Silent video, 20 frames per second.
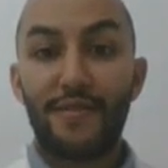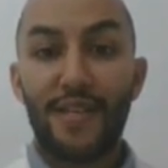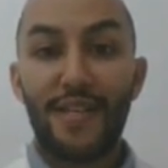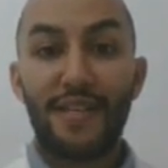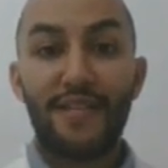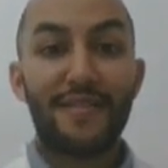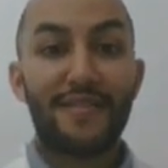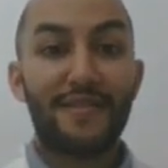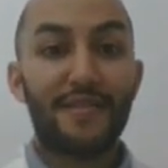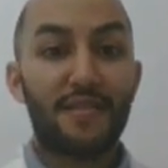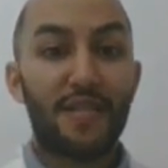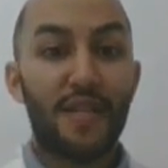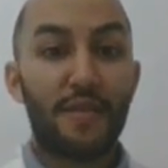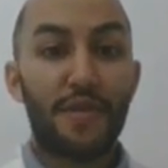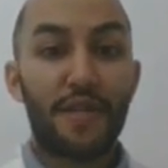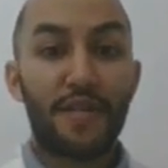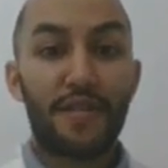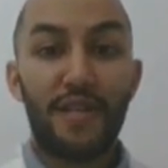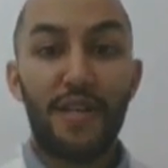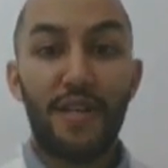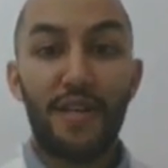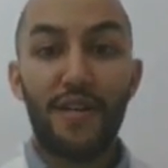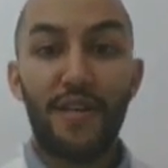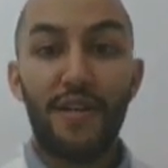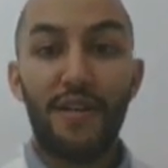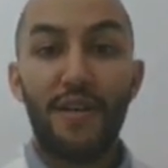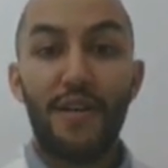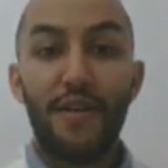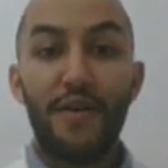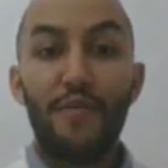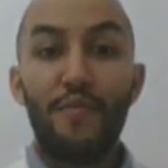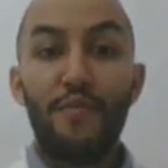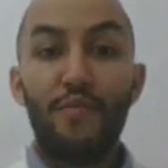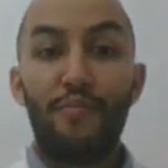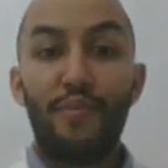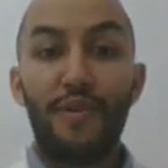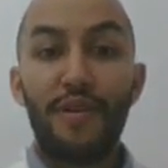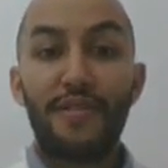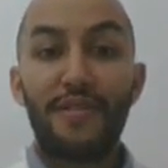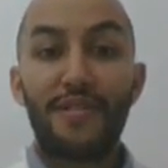Okay, there is no subject here,
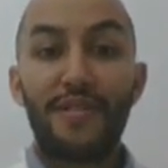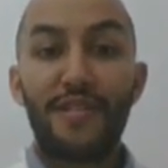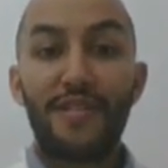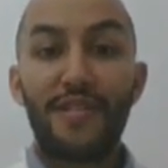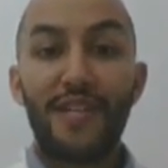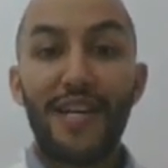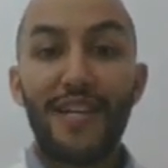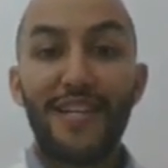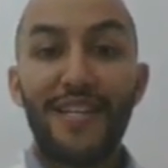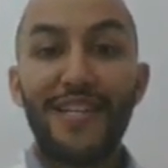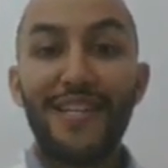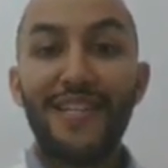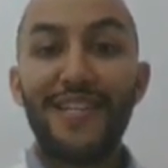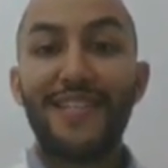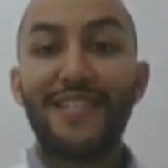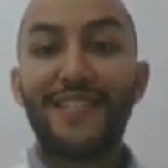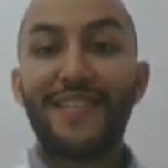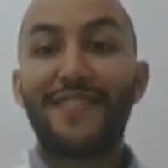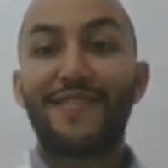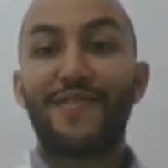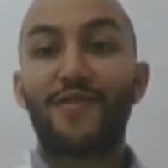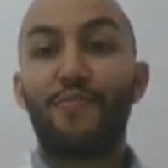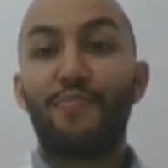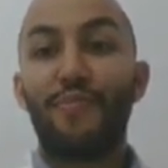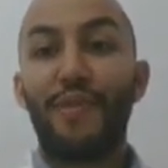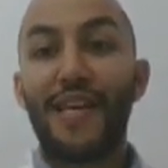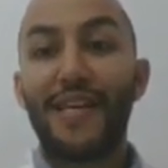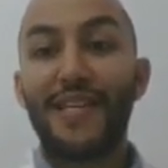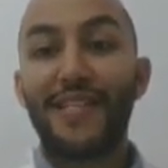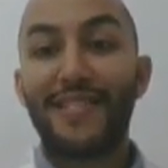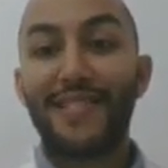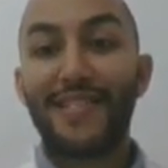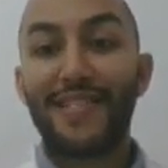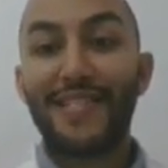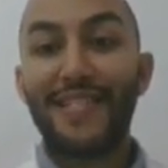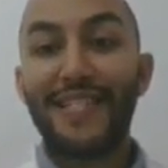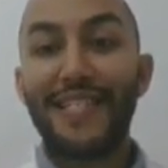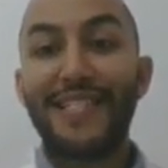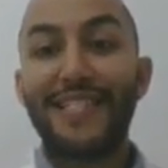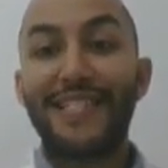but the Chinese is replaced
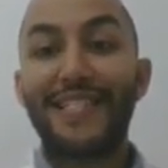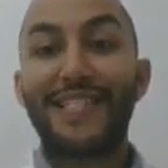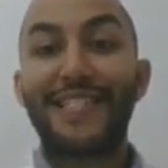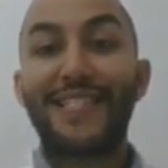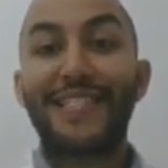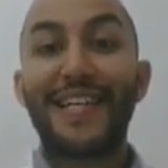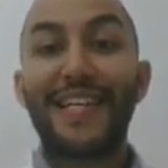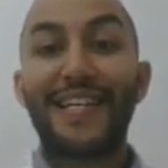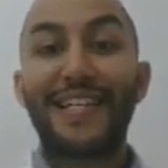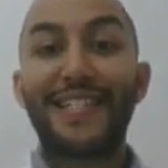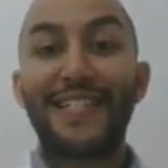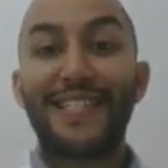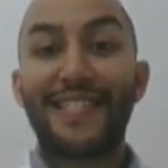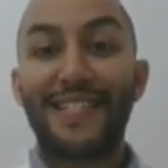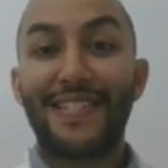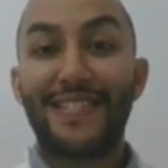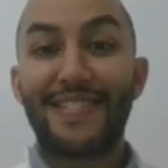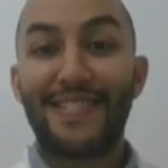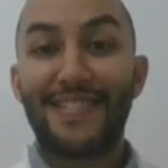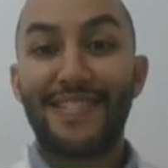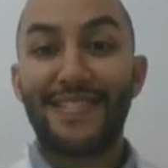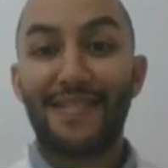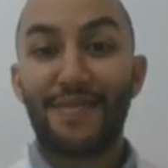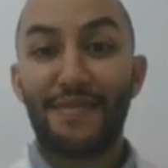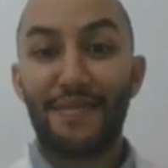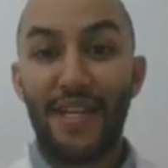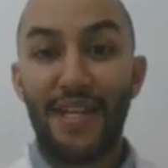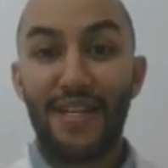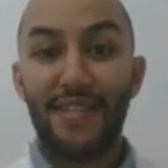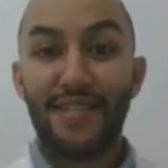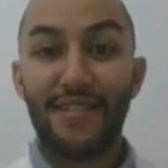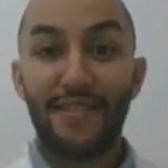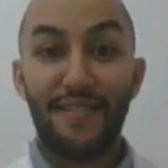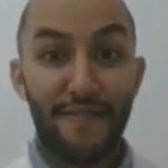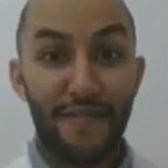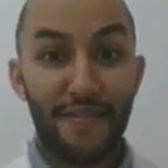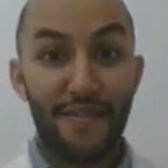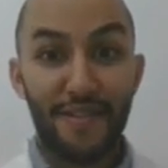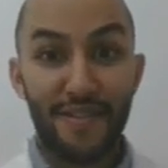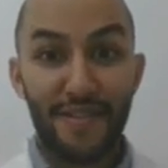in the second sentence. Okay, this is
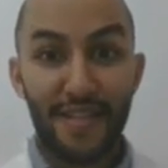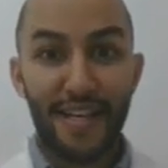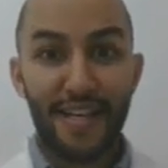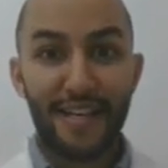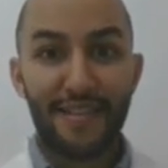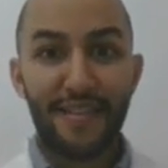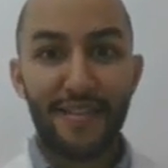the first thing.